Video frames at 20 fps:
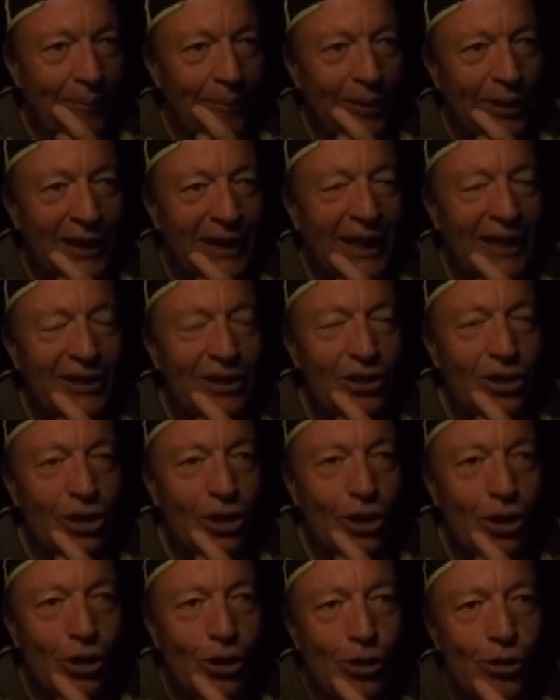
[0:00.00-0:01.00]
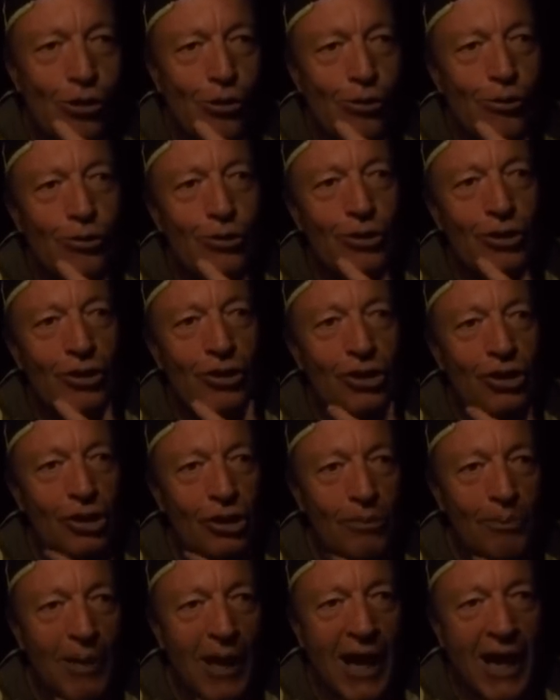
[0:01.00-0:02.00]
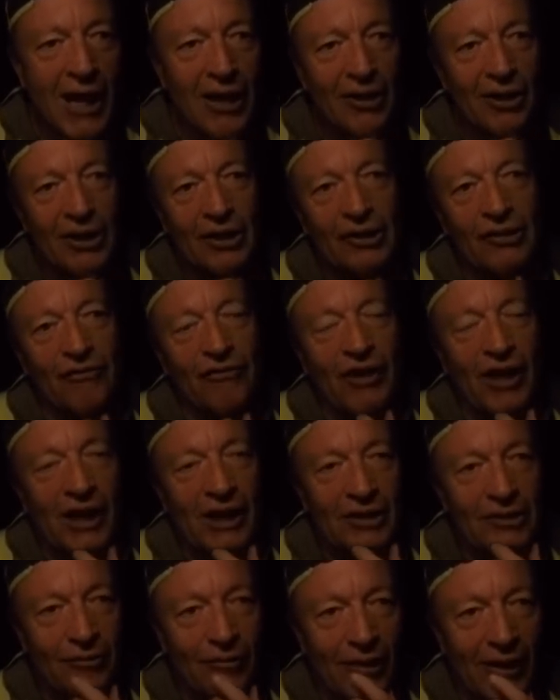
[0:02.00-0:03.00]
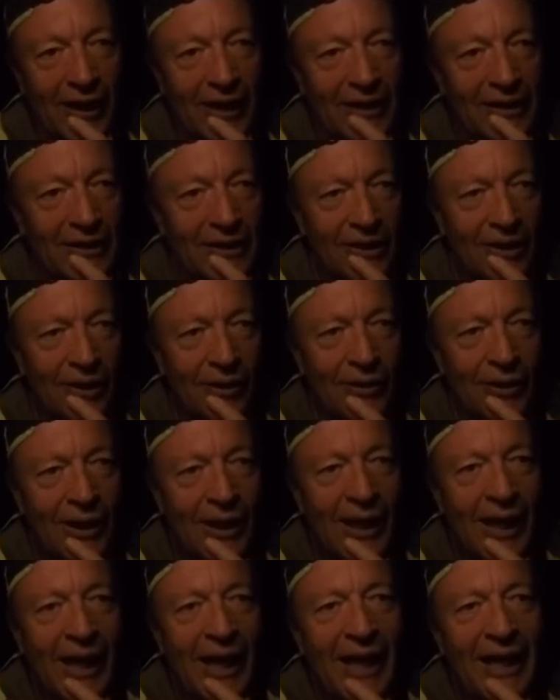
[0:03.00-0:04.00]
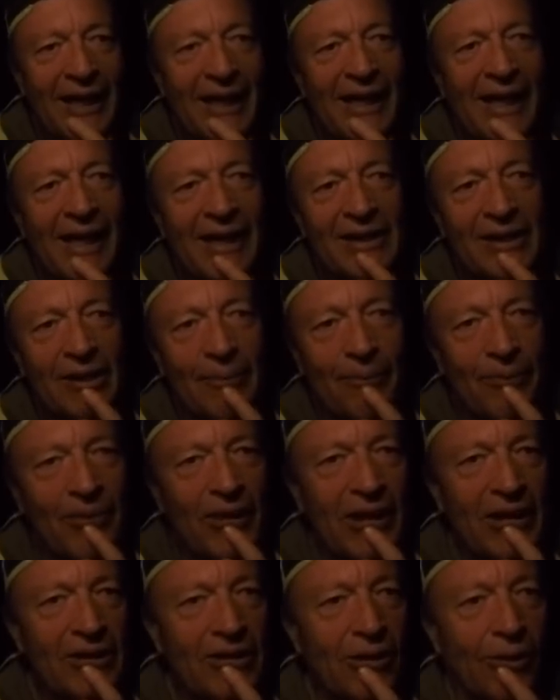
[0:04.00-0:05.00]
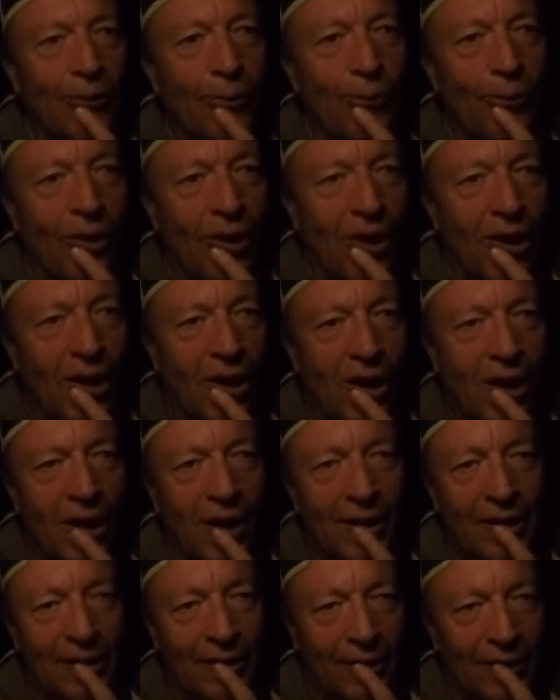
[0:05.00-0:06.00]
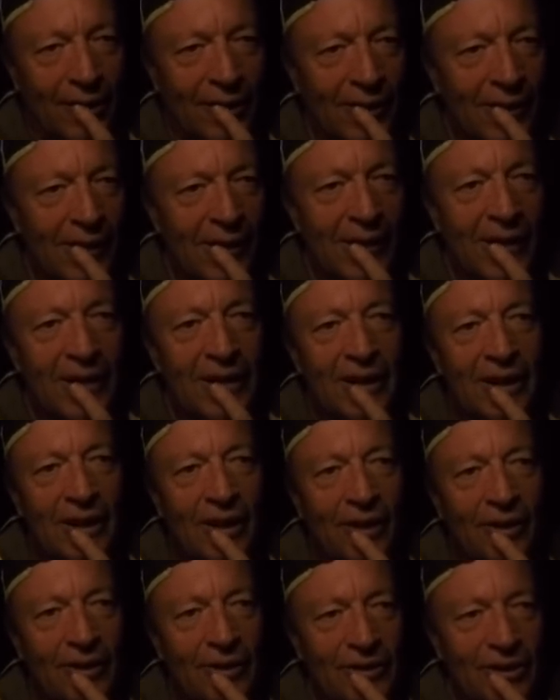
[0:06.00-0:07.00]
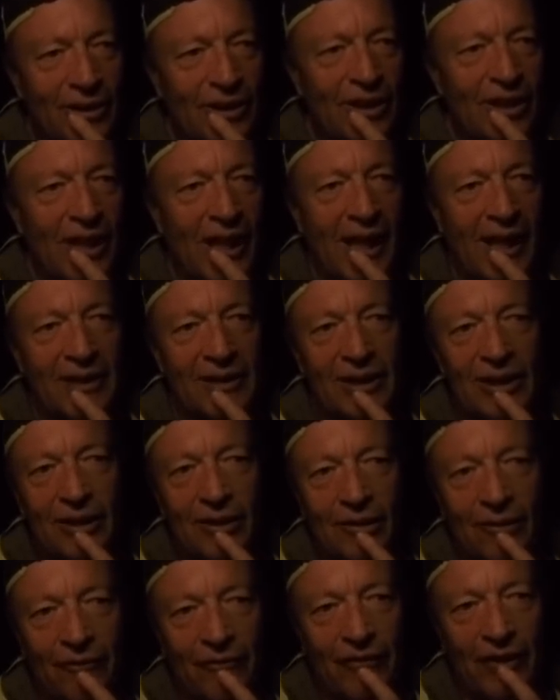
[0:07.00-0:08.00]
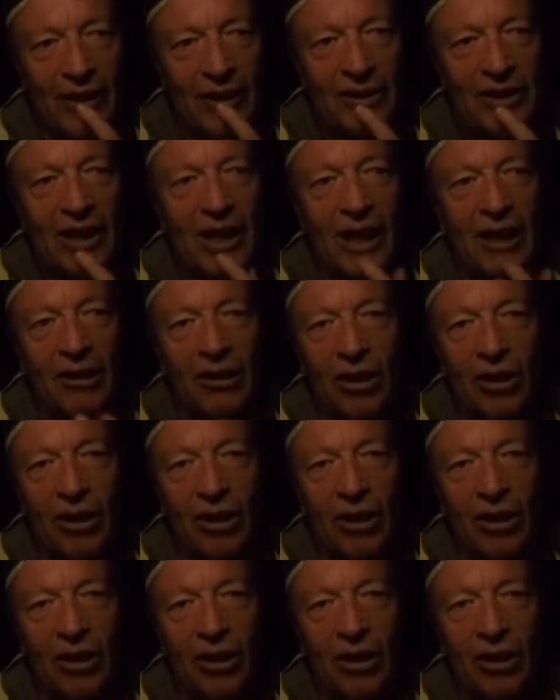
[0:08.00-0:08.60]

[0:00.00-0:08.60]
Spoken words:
But he had this huge smile on his face, right, you know. And he had some things go wrong, or you know, there's a chance he could have finished. He got